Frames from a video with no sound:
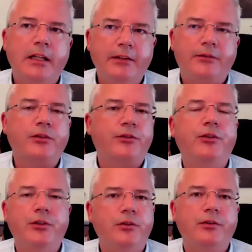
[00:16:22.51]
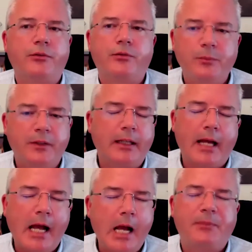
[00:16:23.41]
is just huge. It's something I
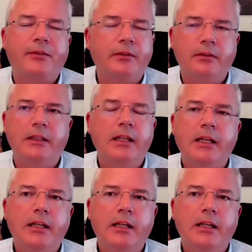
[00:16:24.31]
absolutely,